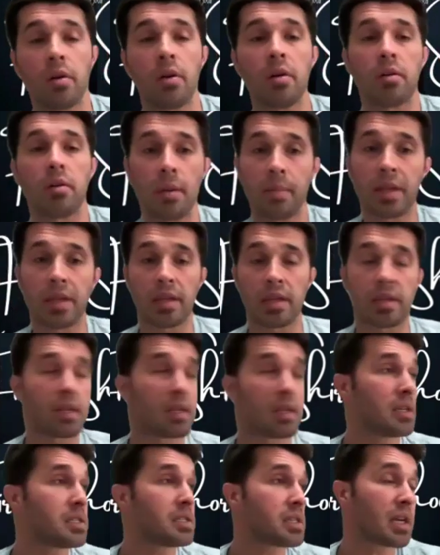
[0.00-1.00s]
I mean,
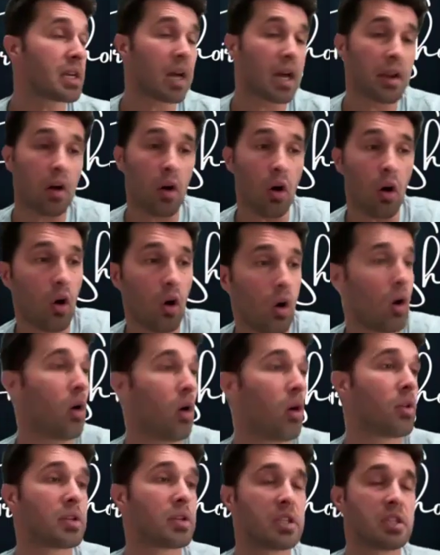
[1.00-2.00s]
at least they got
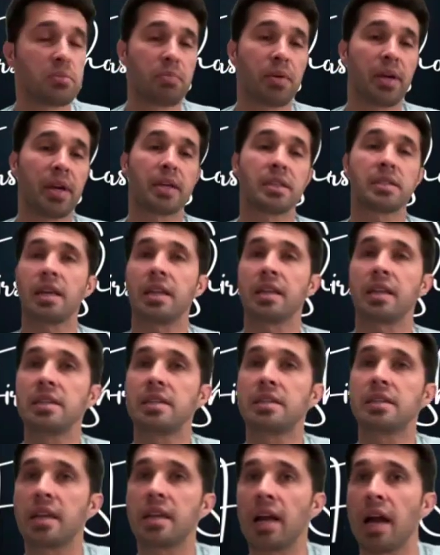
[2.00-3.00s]
all these picks. At
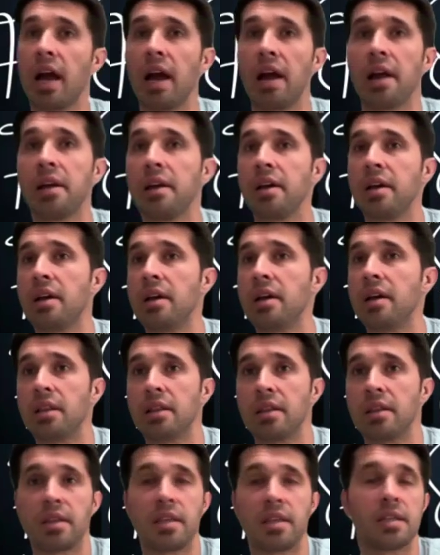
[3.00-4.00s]
least they got
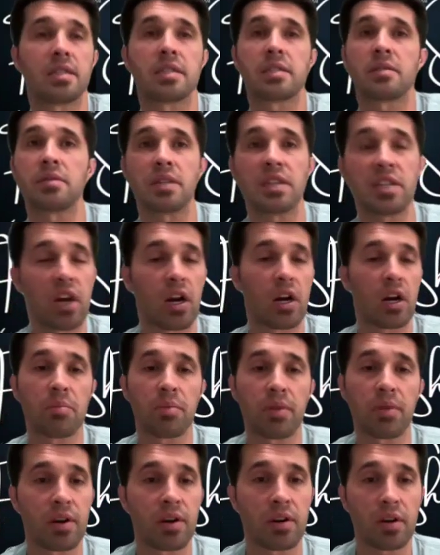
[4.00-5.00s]
this young
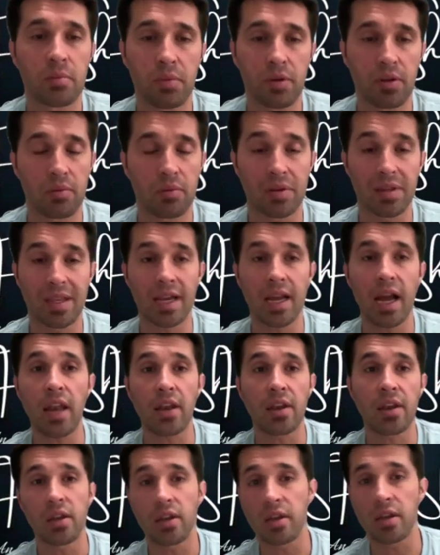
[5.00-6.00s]
player to build with. They
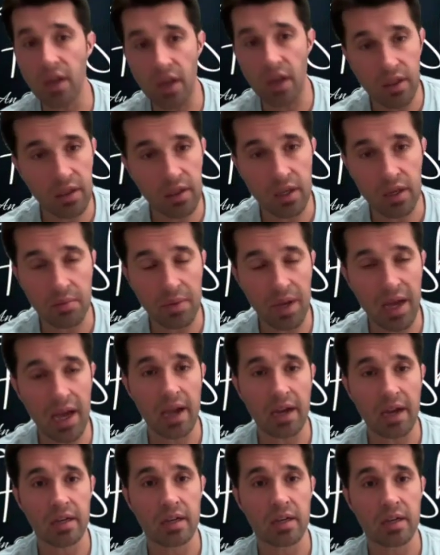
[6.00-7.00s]
got nothing
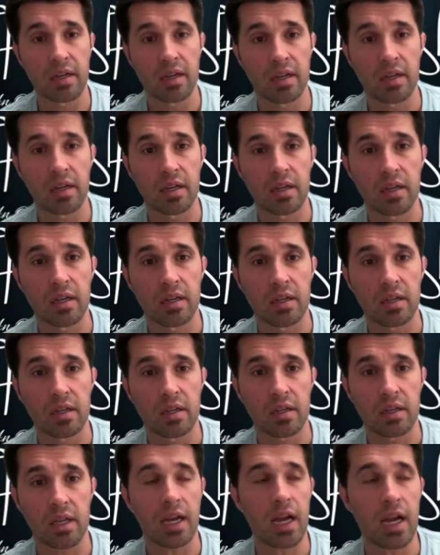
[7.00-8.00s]
back.
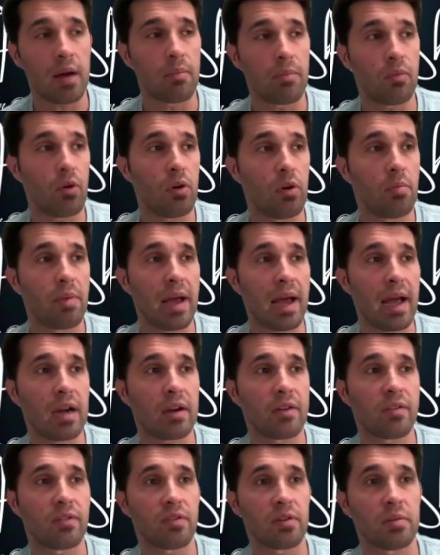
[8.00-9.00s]
They got more
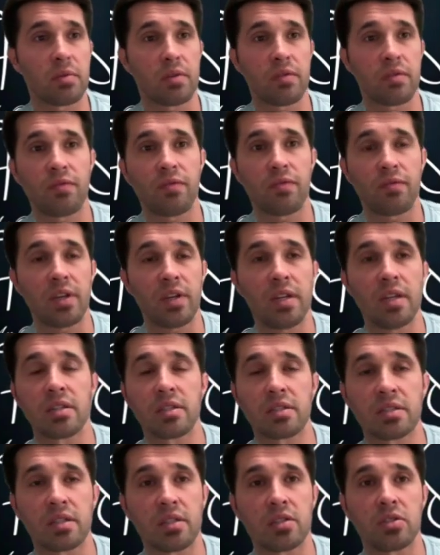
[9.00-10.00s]
back from the
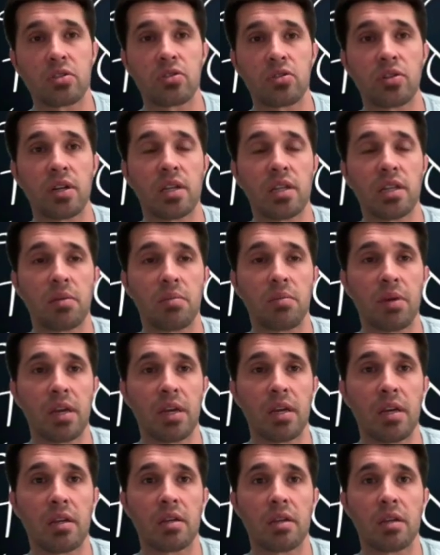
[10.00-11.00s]
Phoenix Suns trade they
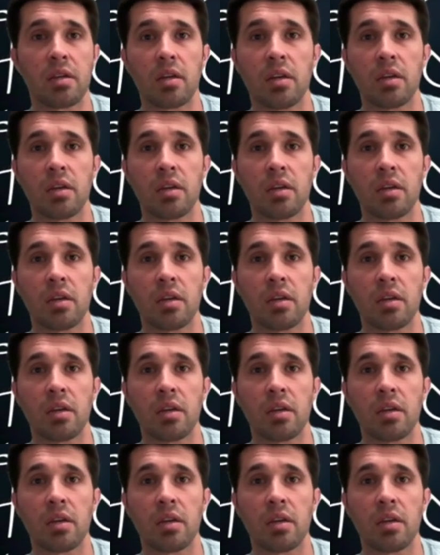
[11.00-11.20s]
made.